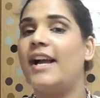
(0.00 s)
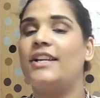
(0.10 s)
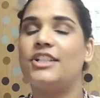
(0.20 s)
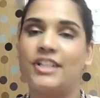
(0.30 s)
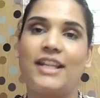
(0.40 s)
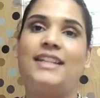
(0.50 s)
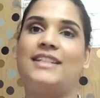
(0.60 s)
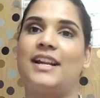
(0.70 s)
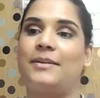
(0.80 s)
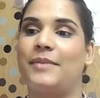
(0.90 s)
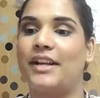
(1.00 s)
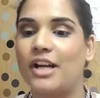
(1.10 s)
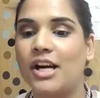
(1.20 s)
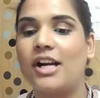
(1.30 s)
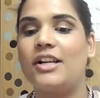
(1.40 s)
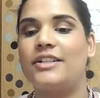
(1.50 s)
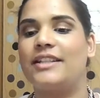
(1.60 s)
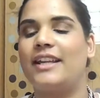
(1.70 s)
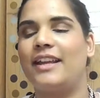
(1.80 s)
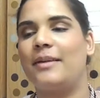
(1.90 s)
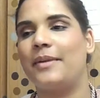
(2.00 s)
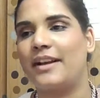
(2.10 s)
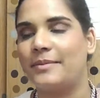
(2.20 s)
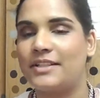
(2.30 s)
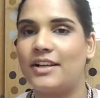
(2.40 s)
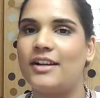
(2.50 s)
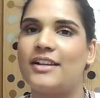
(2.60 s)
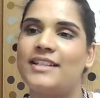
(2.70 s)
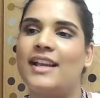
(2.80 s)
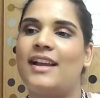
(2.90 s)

shit, it's not in my car. So then I came back upstairs